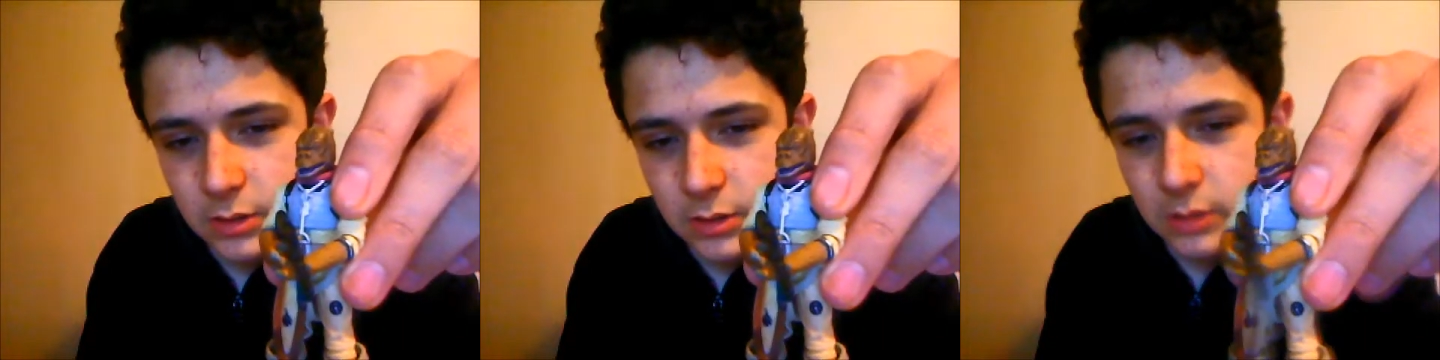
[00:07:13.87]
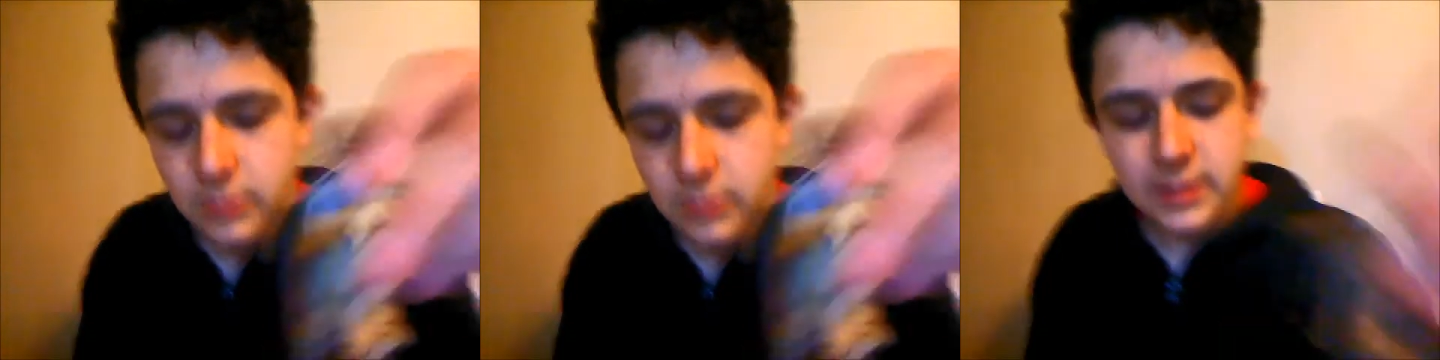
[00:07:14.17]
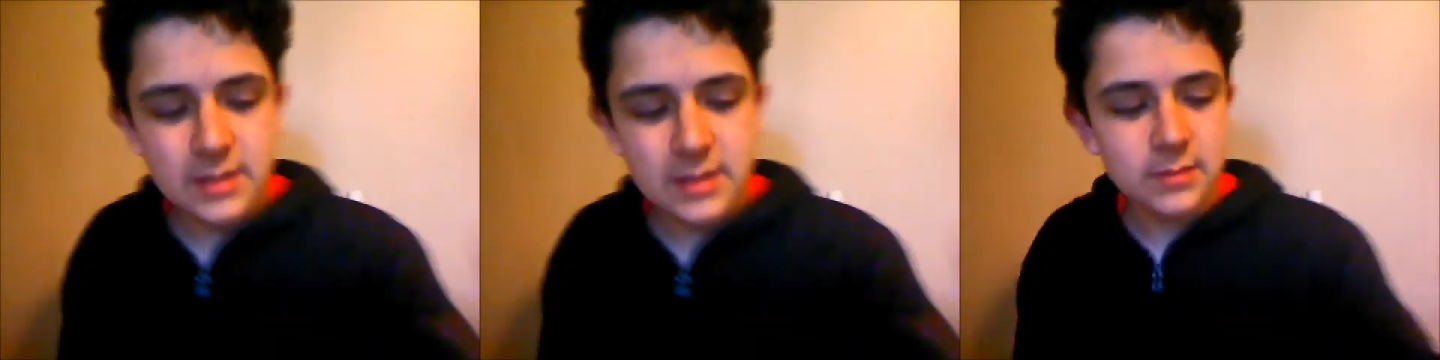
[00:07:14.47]

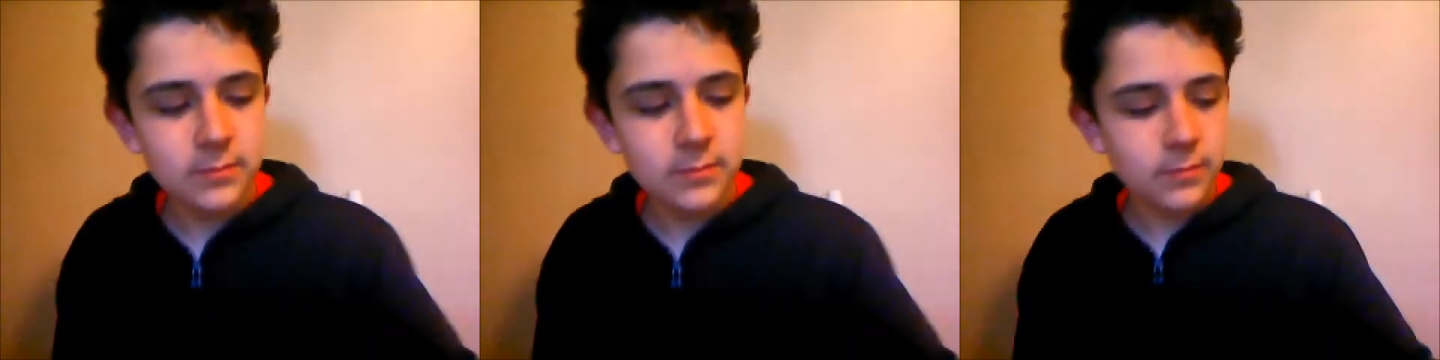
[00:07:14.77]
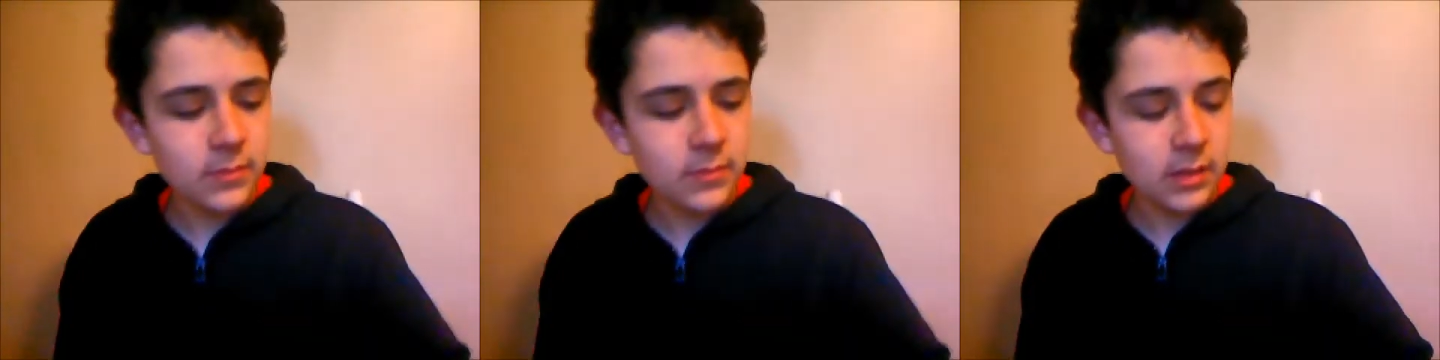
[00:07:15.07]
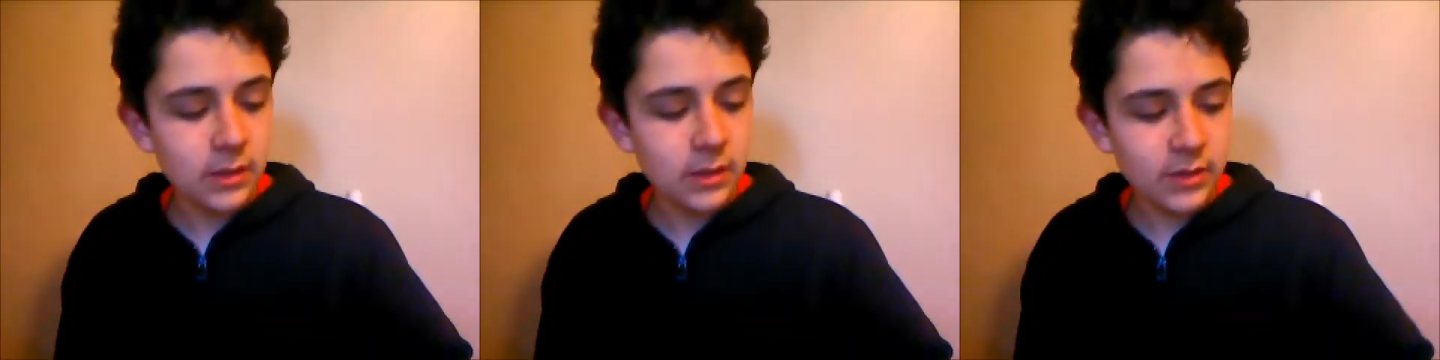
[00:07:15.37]
I
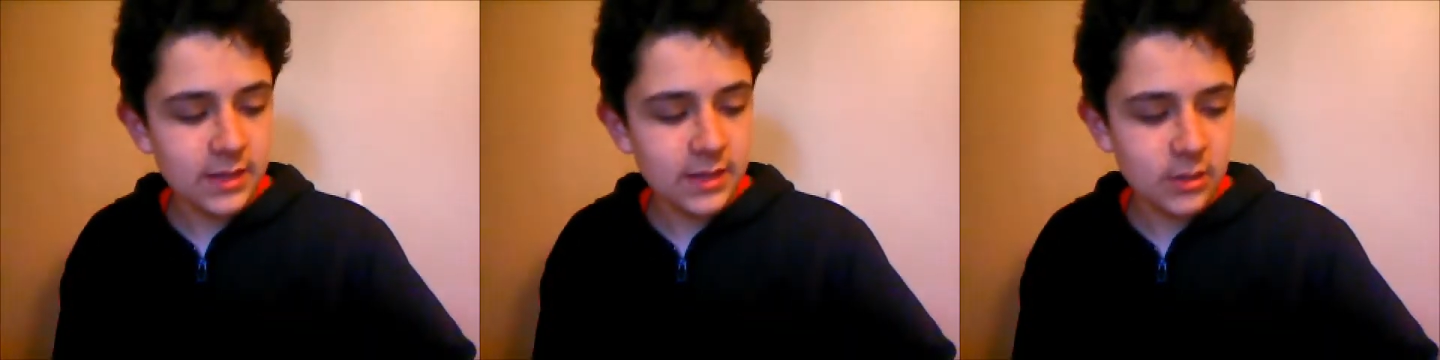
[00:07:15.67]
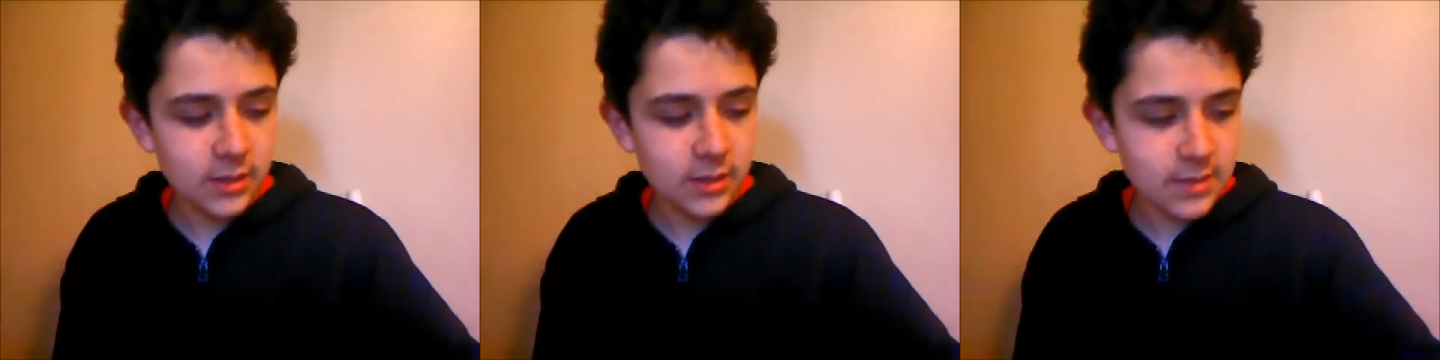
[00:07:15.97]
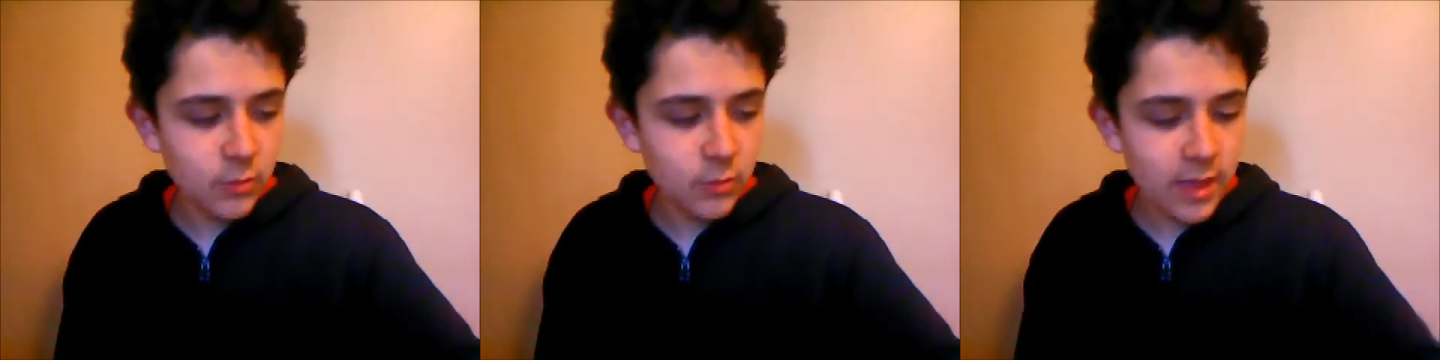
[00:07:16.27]
think that's a good example of
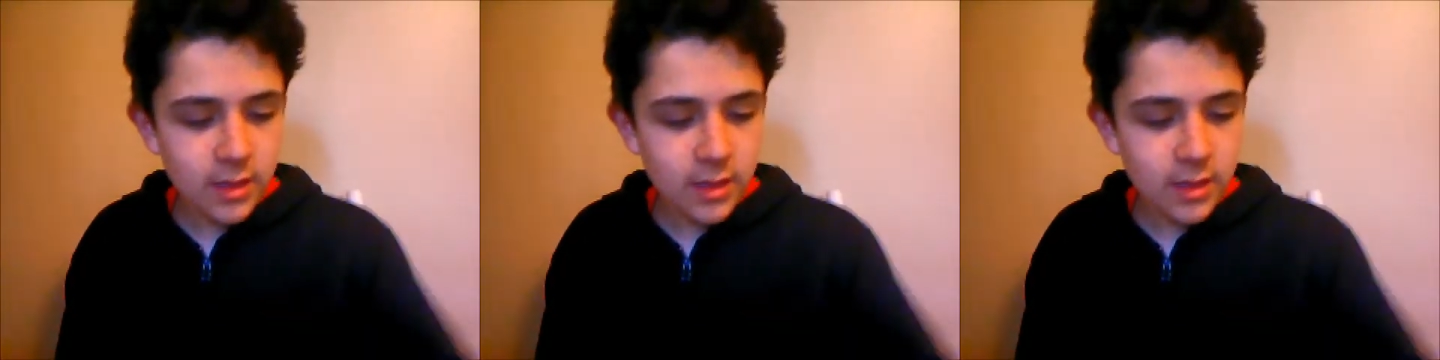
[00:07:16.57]
that.